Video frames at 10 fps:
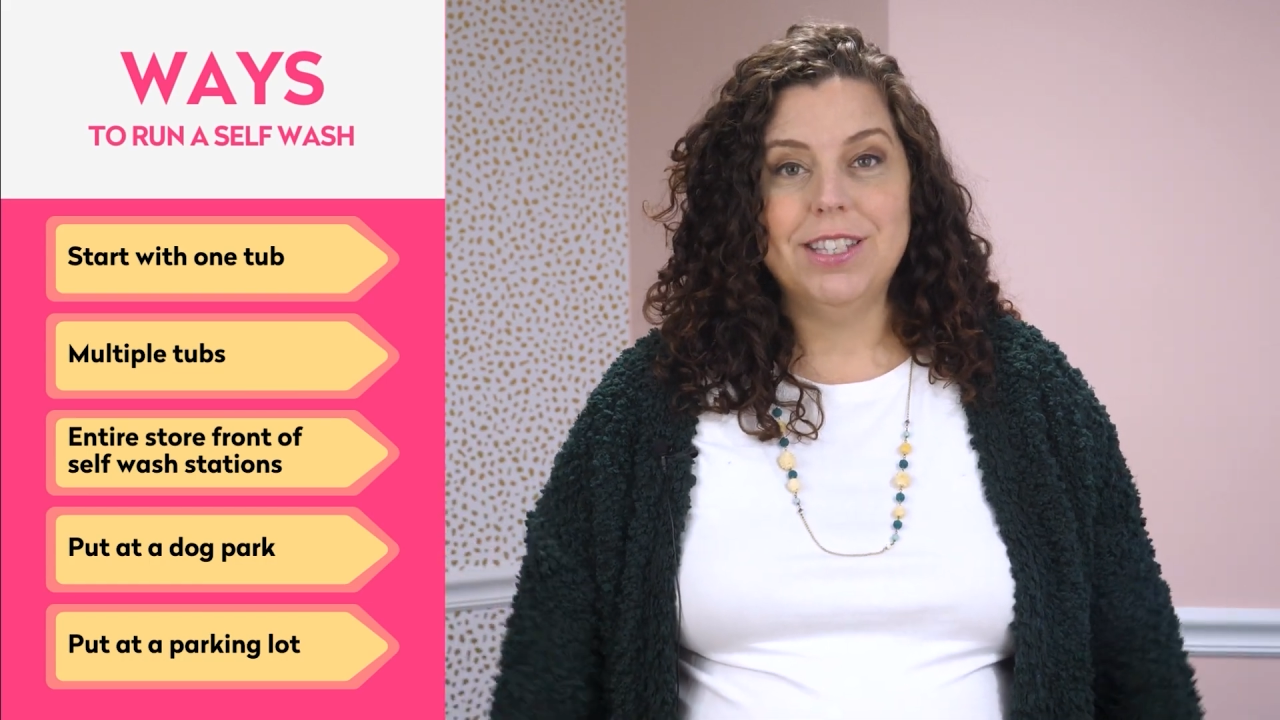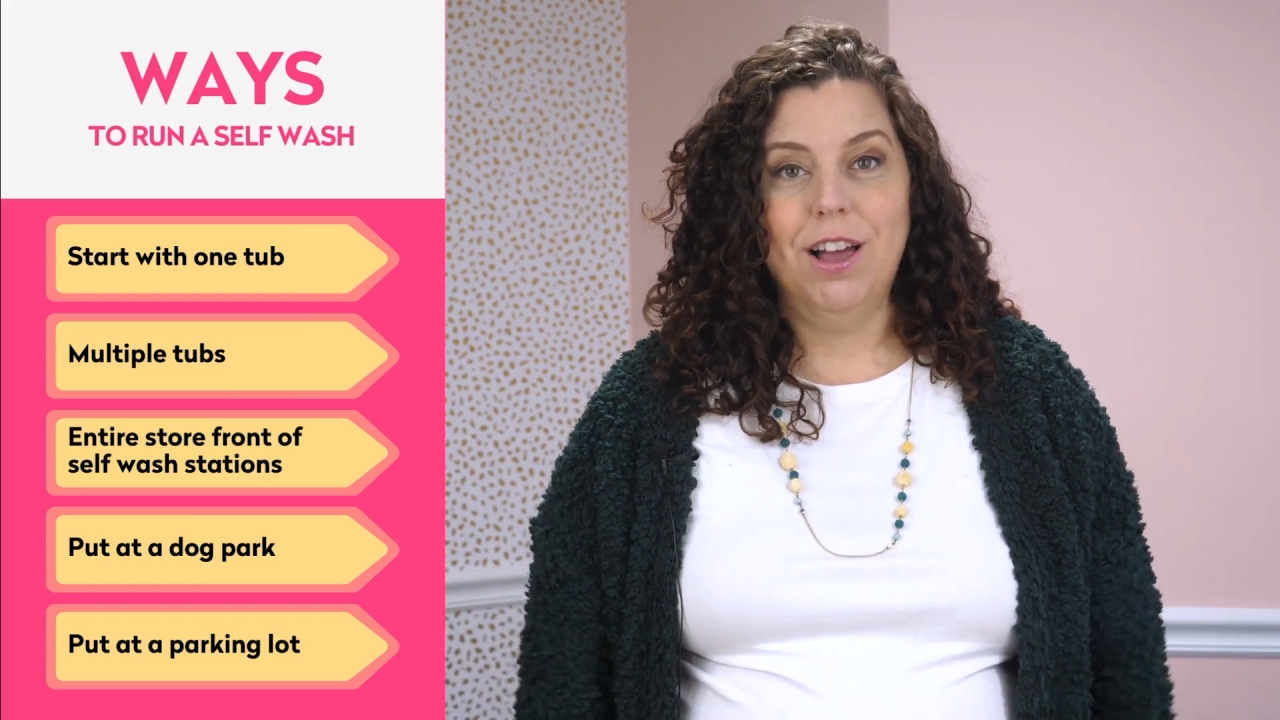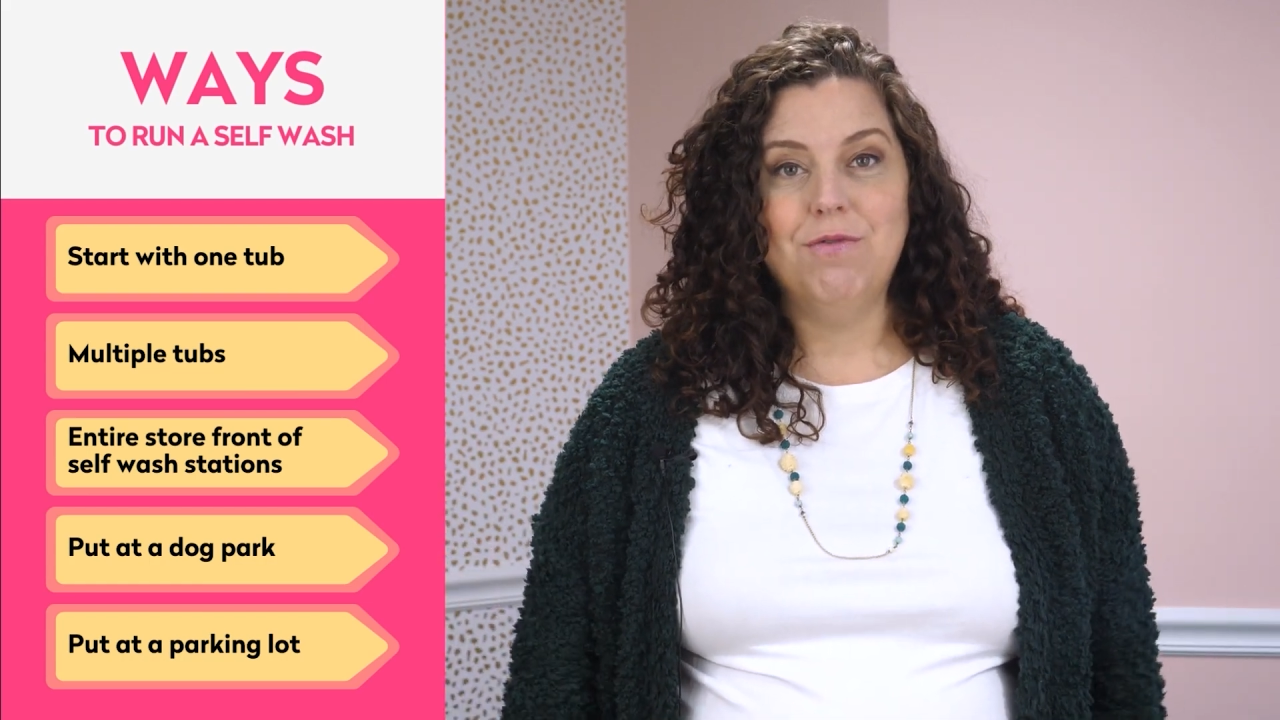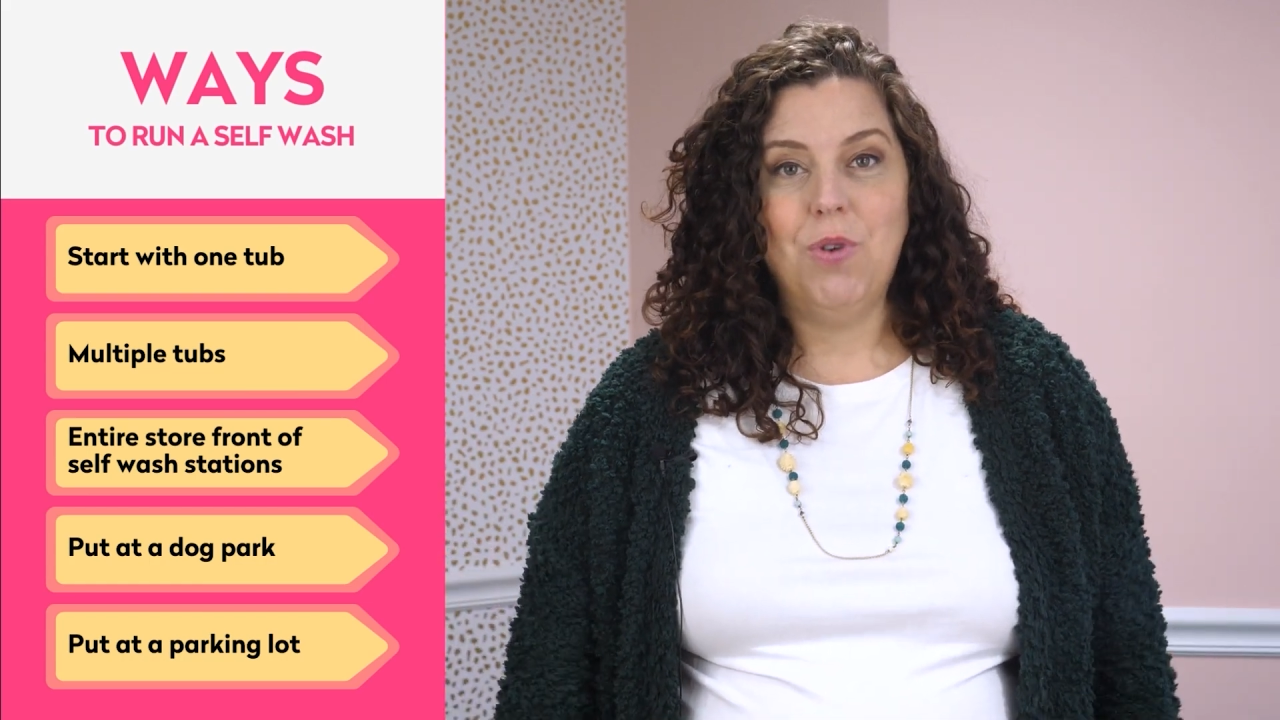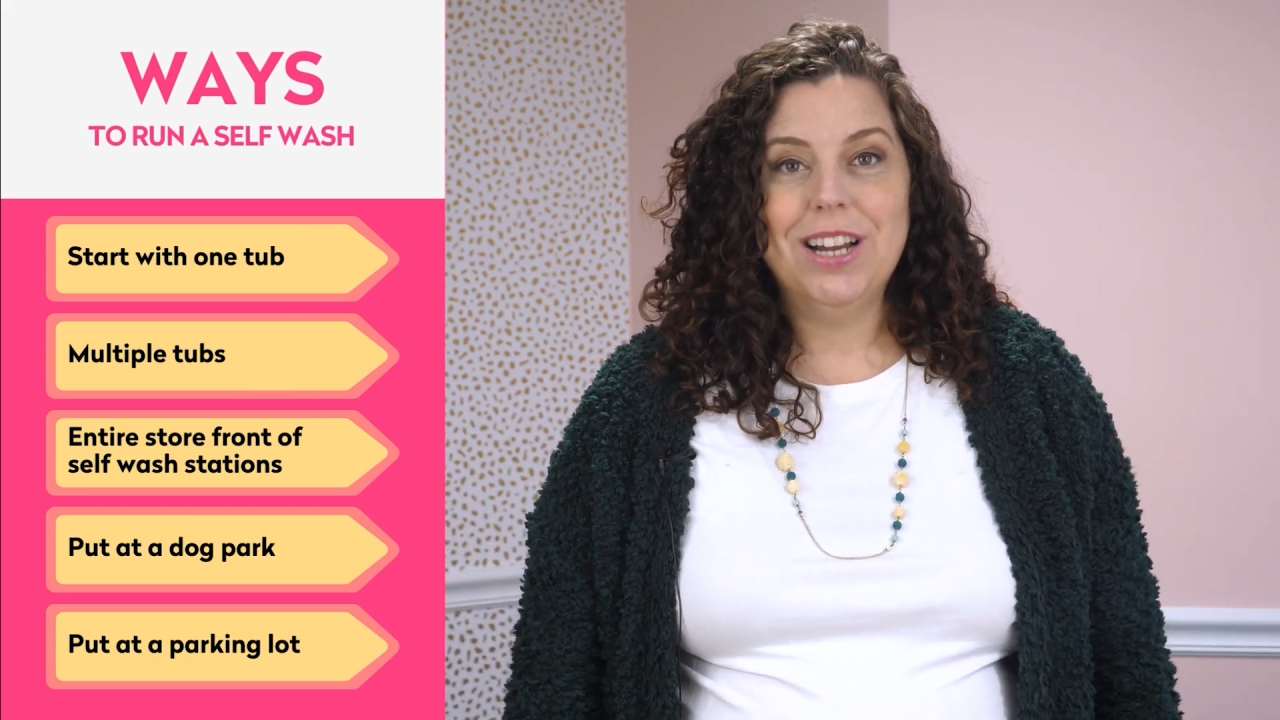
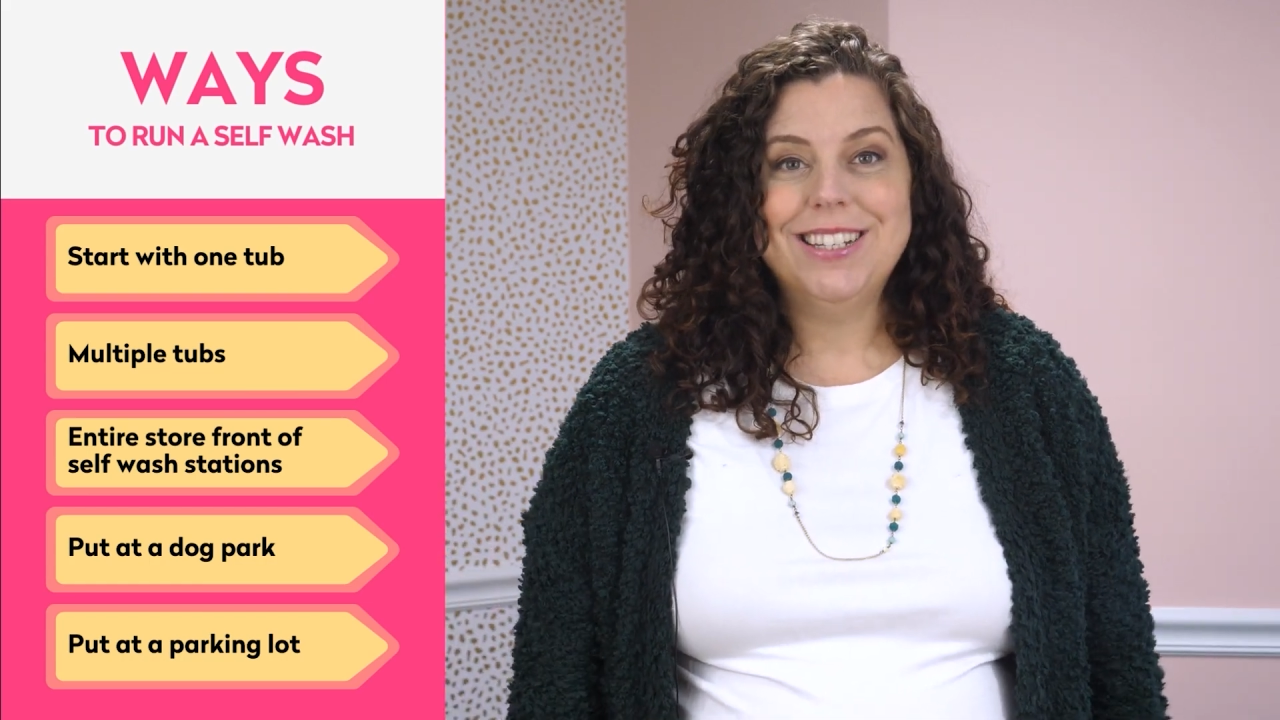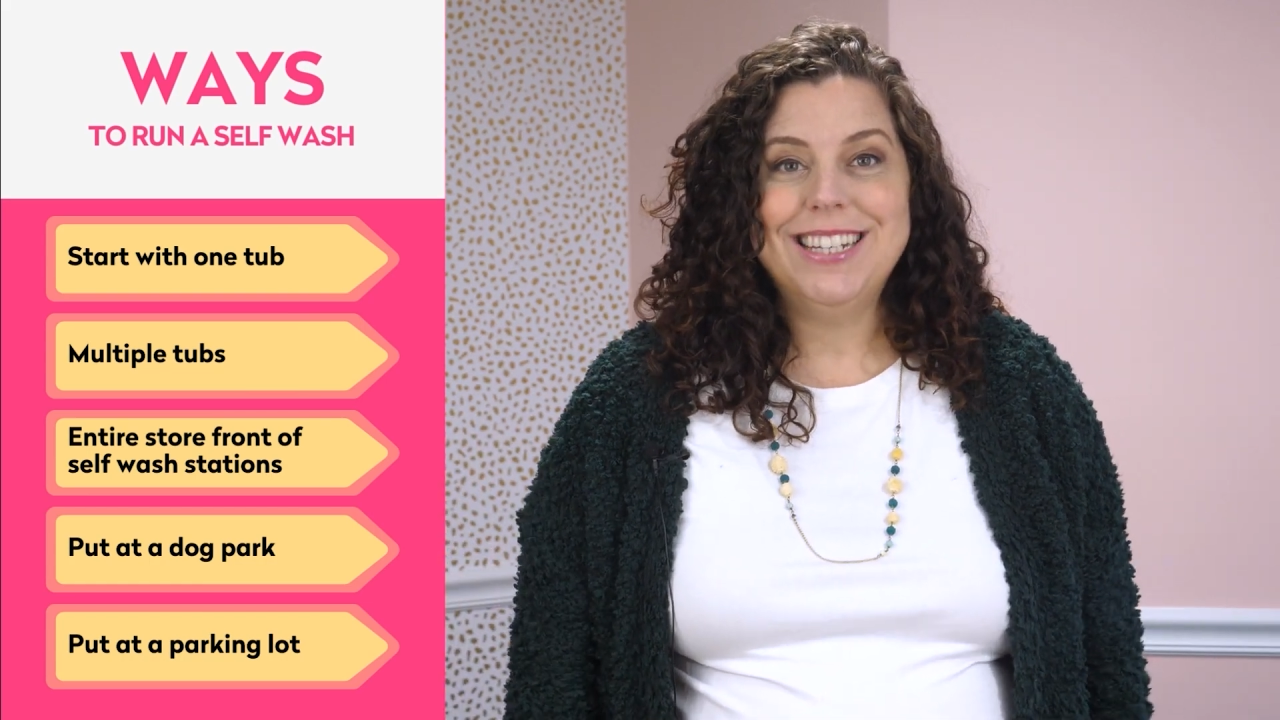self-wash